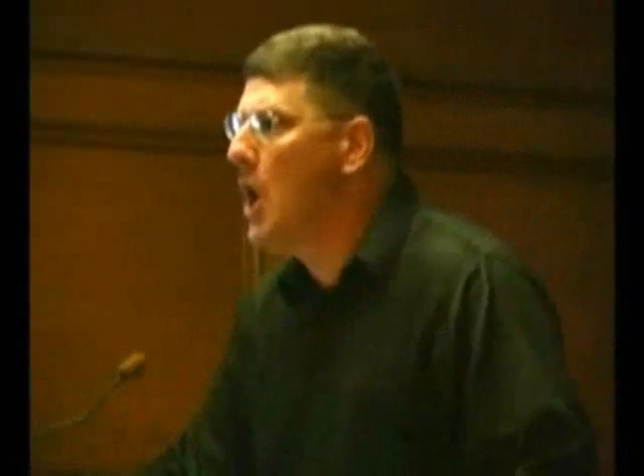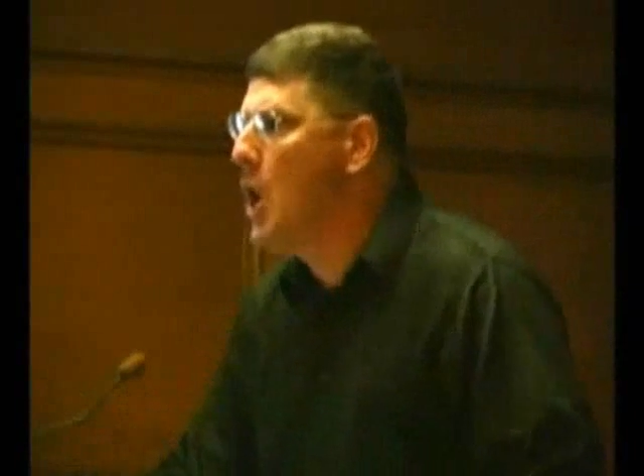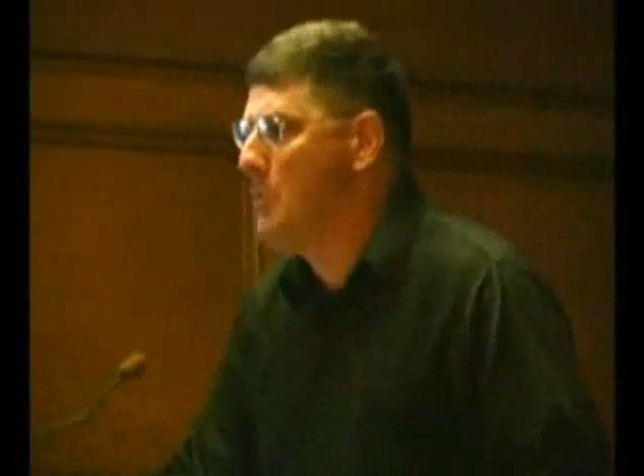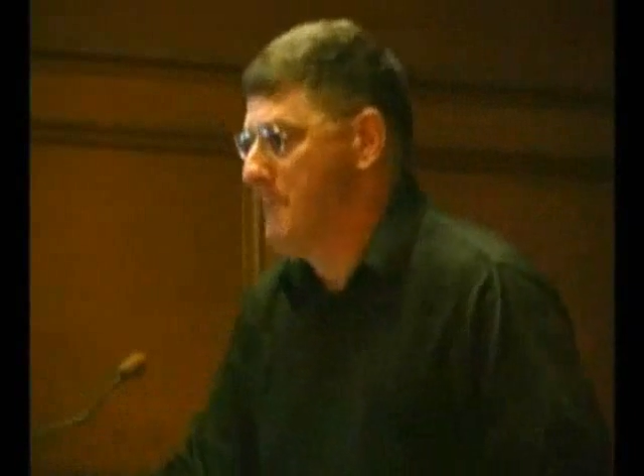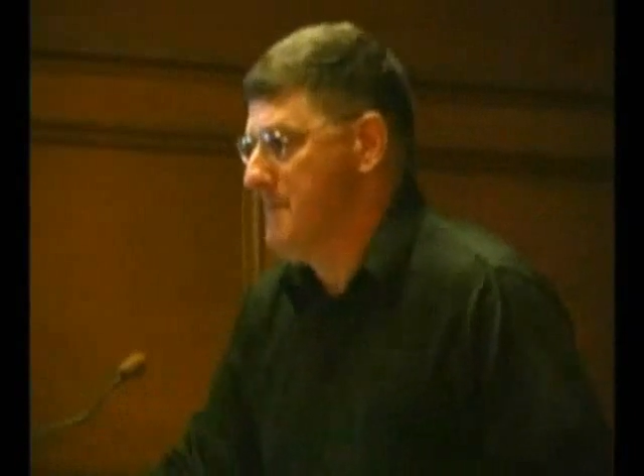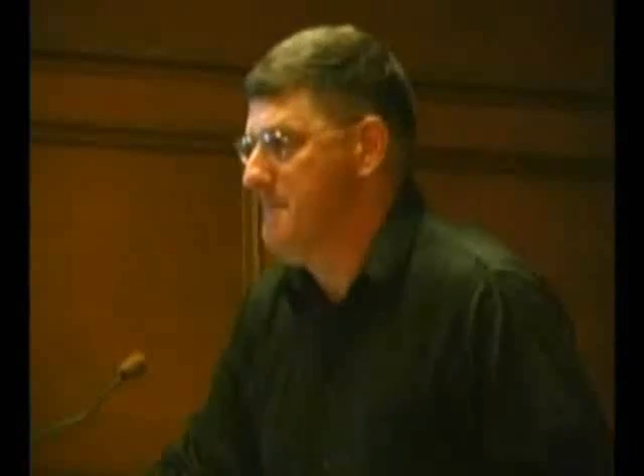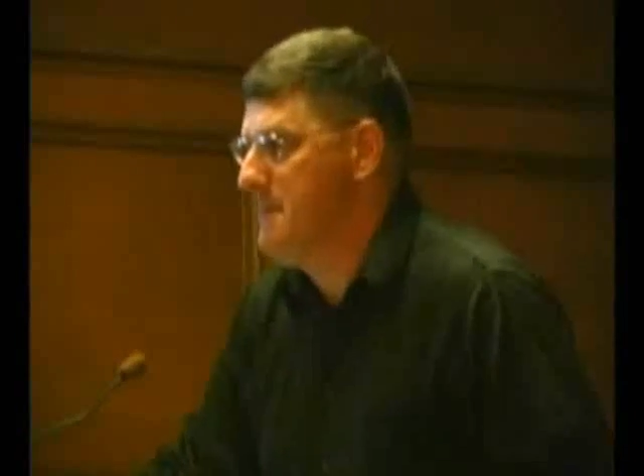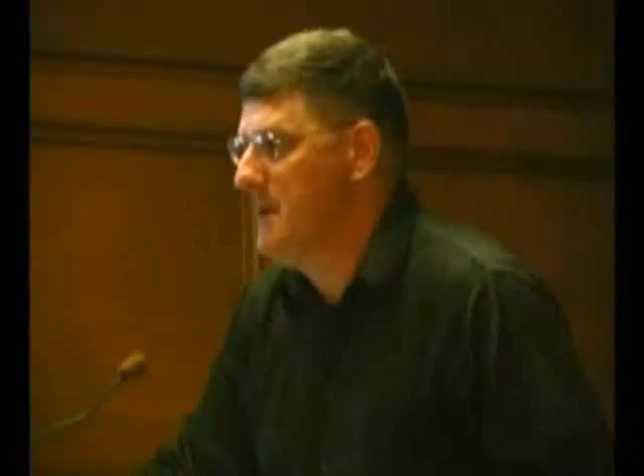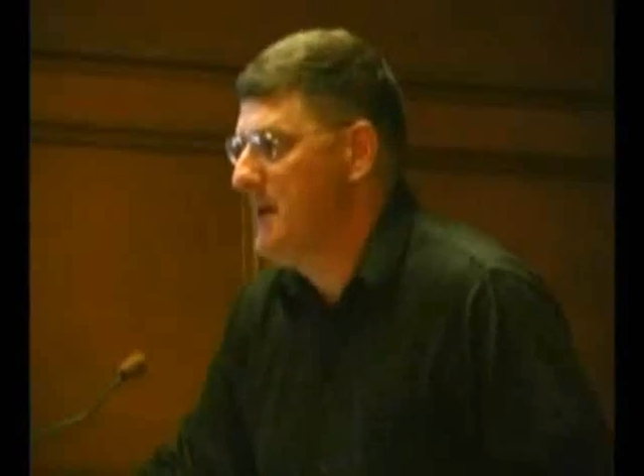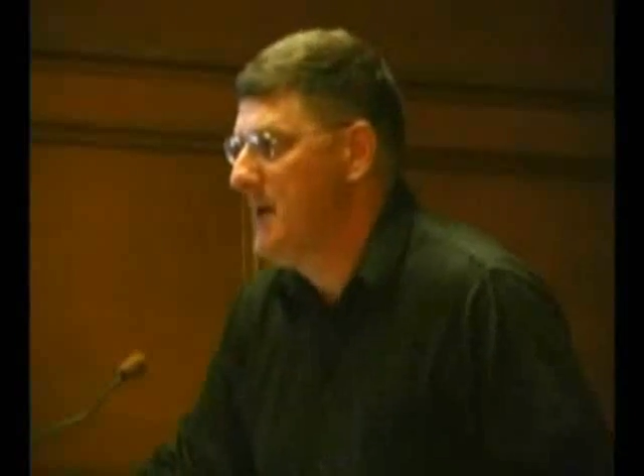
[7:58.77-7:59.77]
Rome?
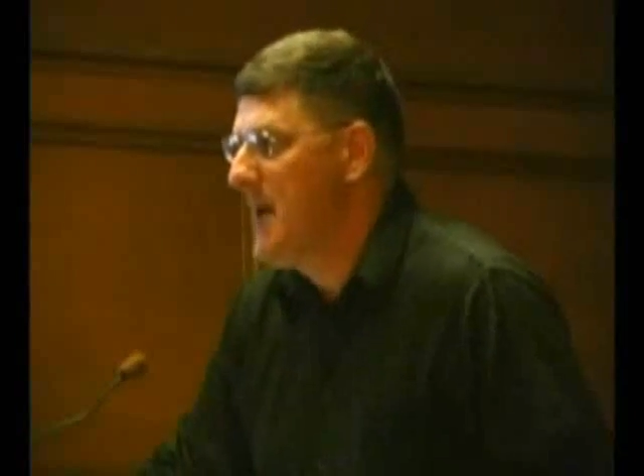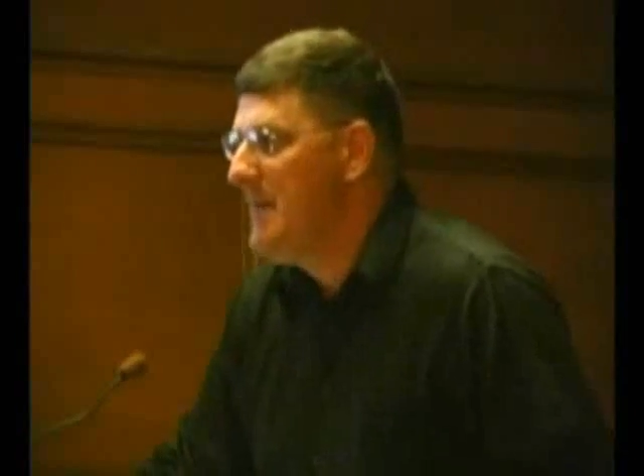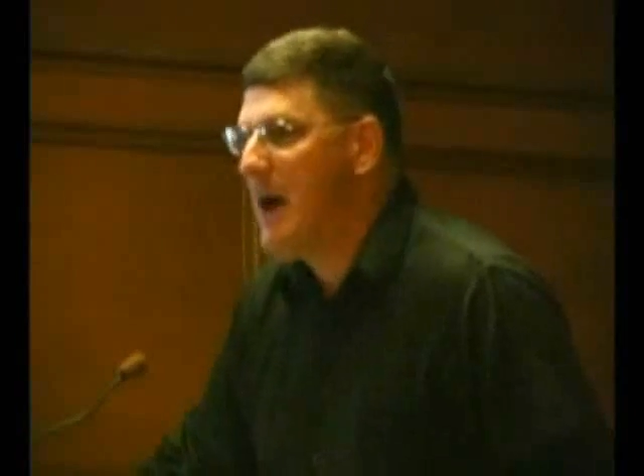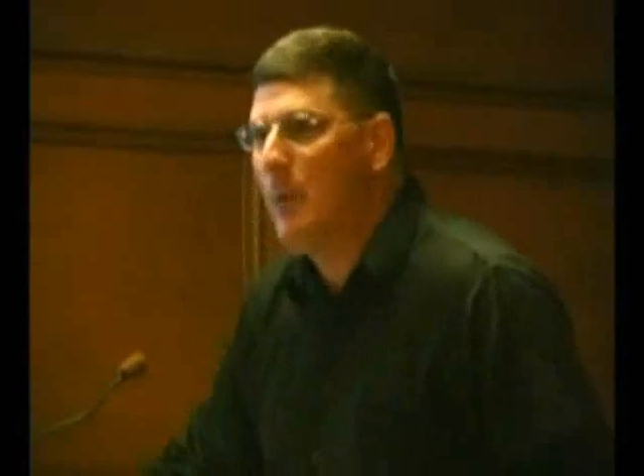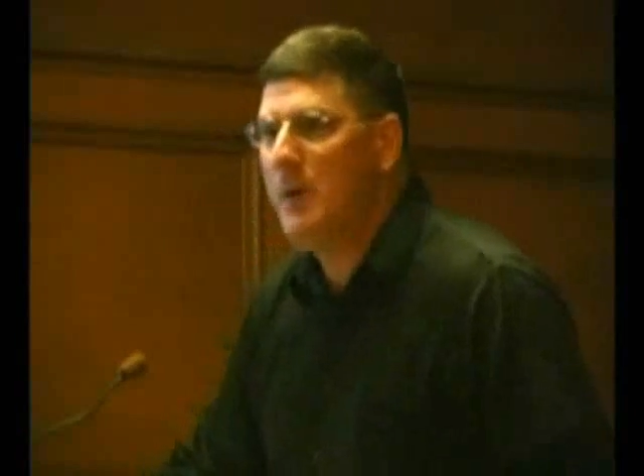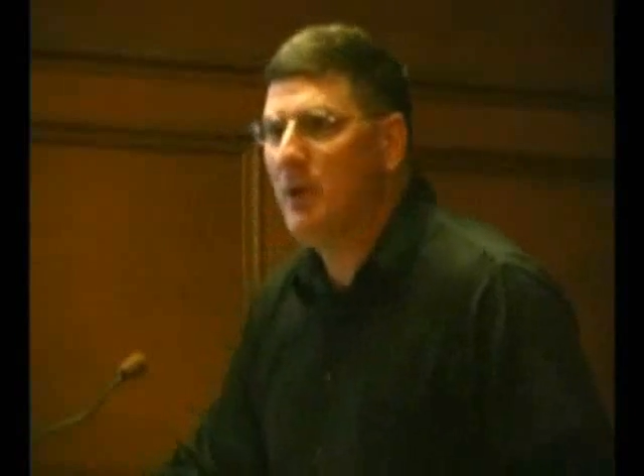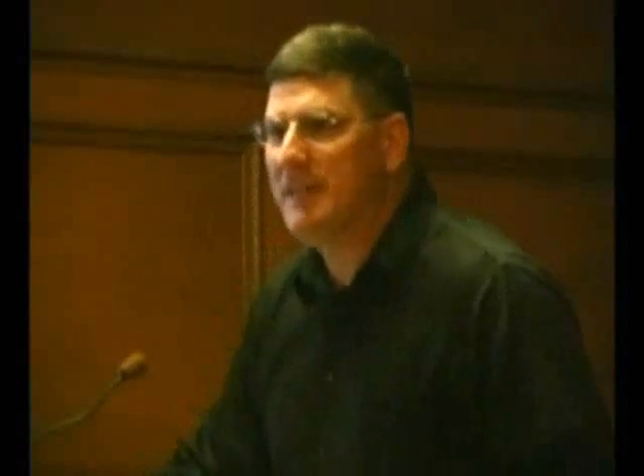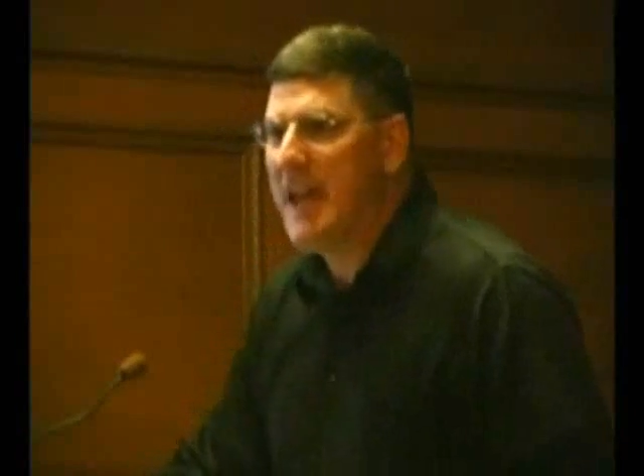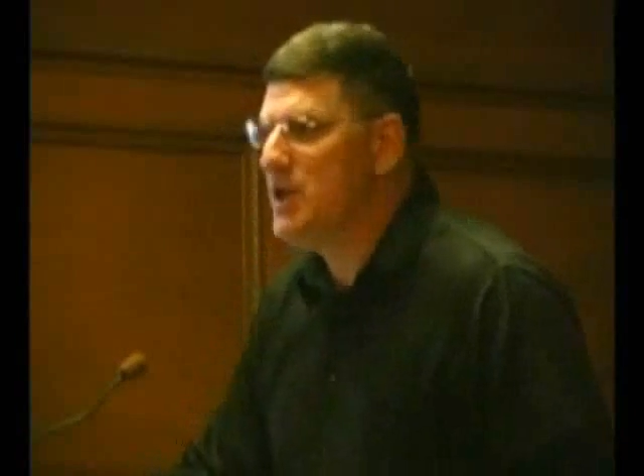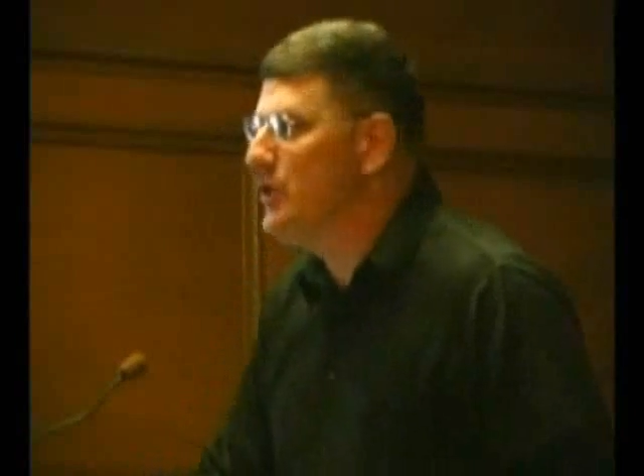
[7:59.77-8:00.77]
That we
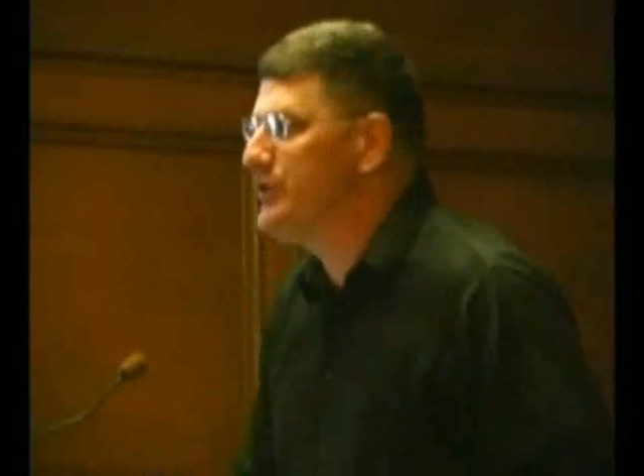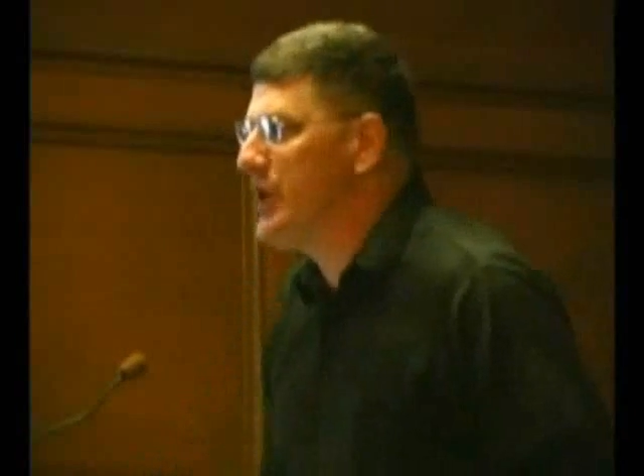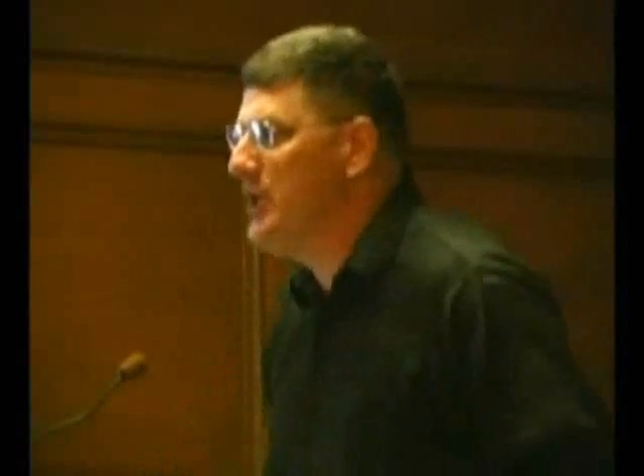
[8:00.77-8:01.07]
will take your